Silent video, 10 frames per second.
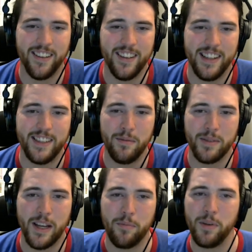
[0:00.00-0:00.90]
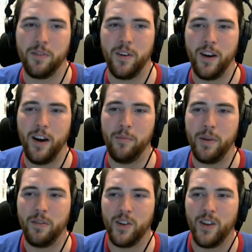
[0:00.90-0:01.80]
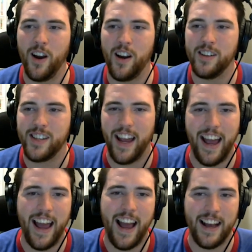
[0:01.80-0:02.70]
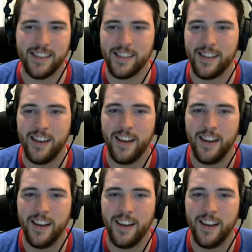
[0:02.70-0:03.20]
It seems like a bit of a large ask.